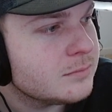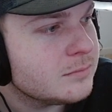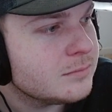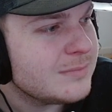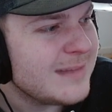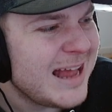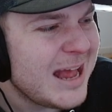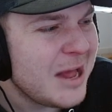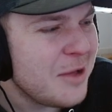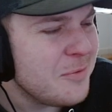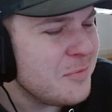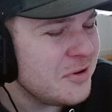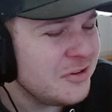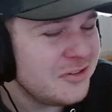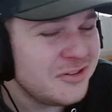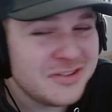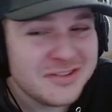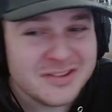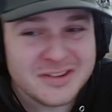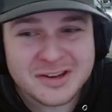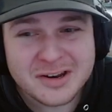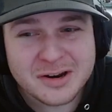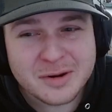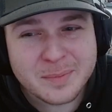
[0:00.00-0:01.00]
How much
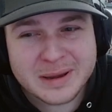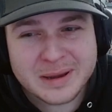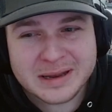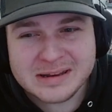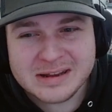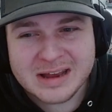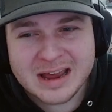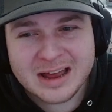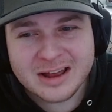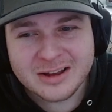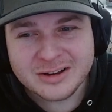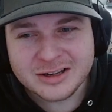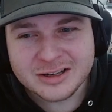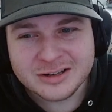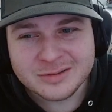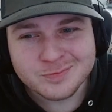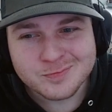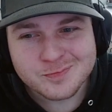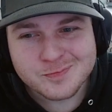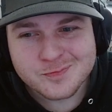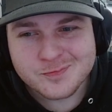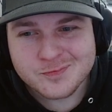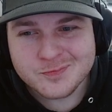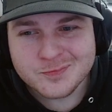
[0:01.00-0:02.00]
is in a battalion?
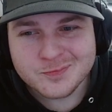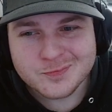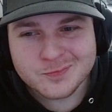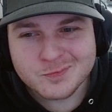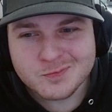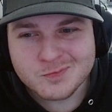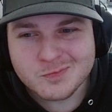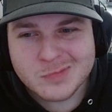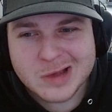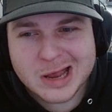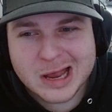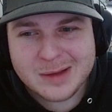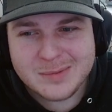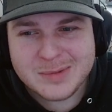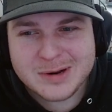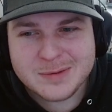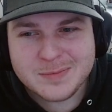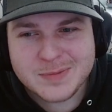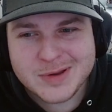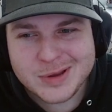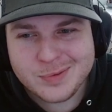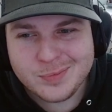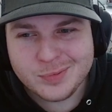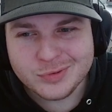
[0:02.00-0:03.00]
How many
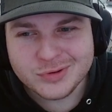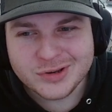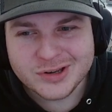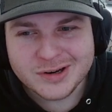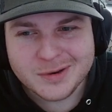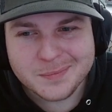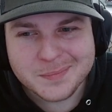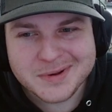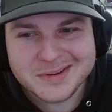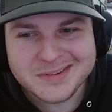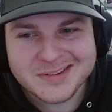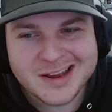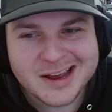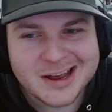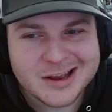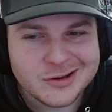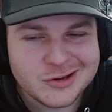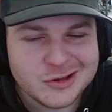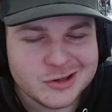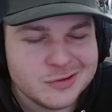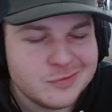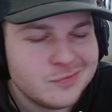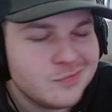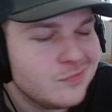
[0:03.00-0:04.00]
people's in a
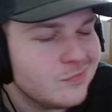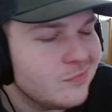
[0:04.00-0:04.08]
battalion?